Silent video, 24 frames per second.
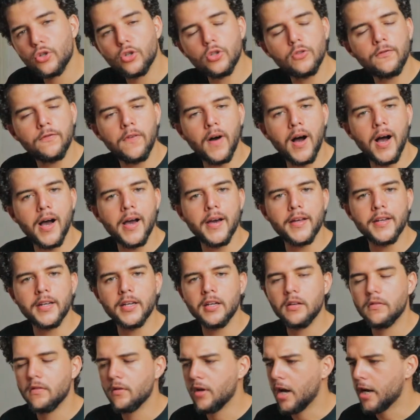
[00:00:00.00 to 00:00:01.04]
you could find
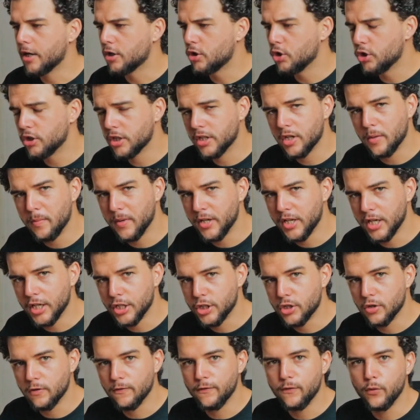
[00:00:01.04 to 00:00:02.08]
a good
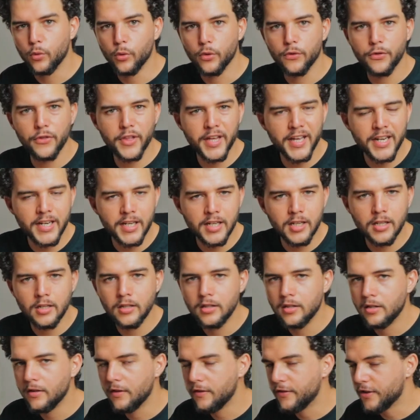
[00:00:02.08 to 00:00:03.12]
accommodation for 30,
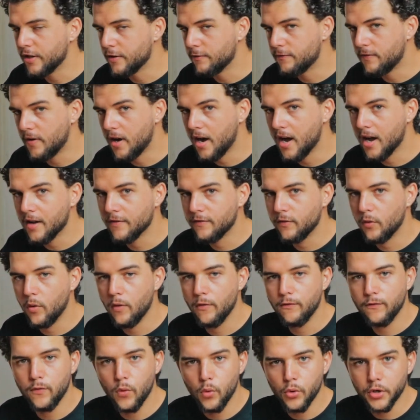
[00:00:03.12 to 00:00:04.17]
35,
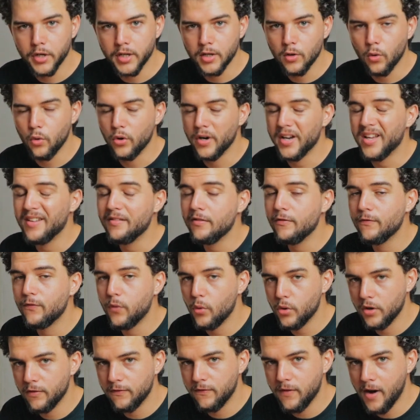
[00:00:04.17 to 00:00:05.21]
40, or even
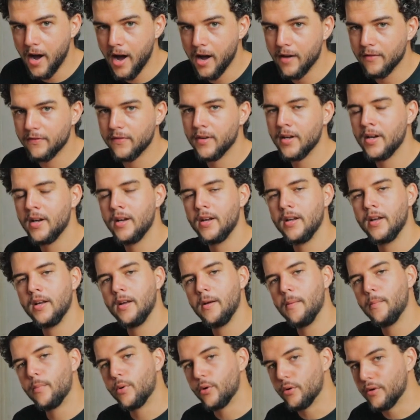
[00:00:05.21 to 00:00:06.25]
45
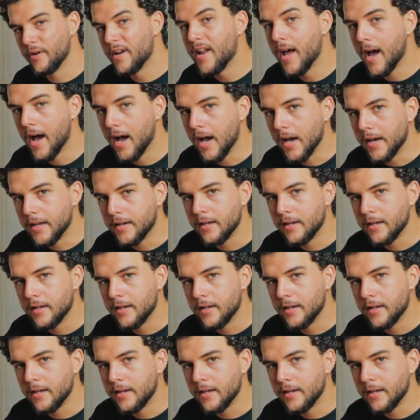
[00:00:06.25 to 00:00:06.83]
per night.